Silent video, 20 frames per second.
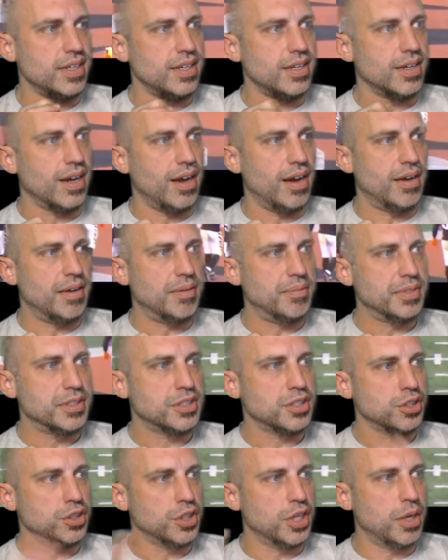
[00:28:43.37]
It
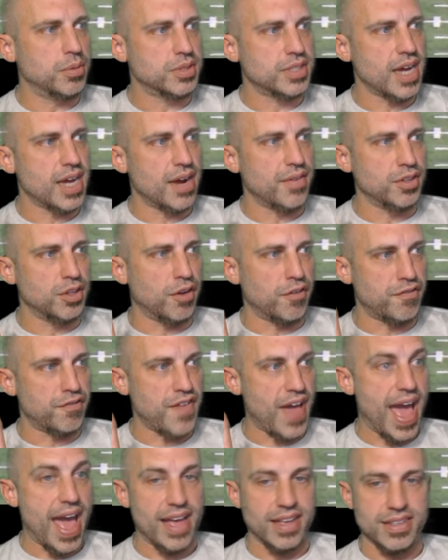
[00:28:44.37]
was kind of a little
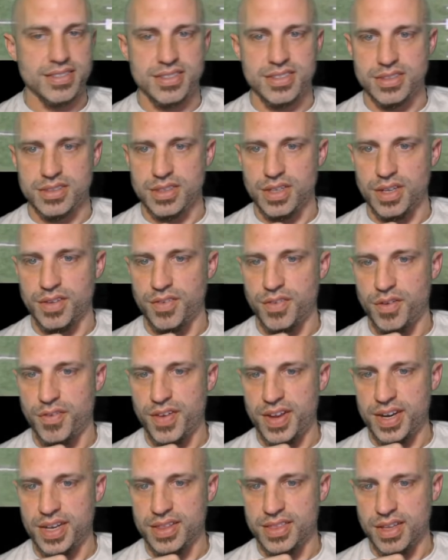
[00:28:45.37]
fast, if
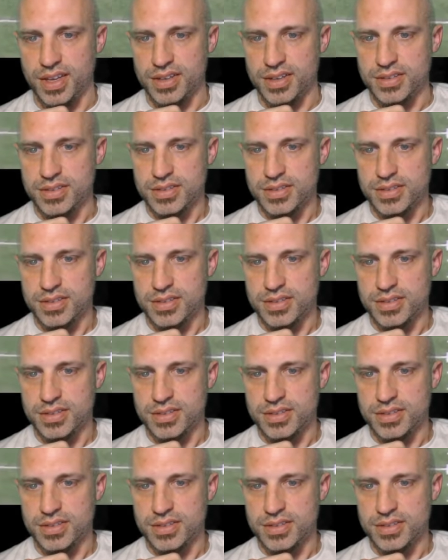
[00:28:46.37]
anything.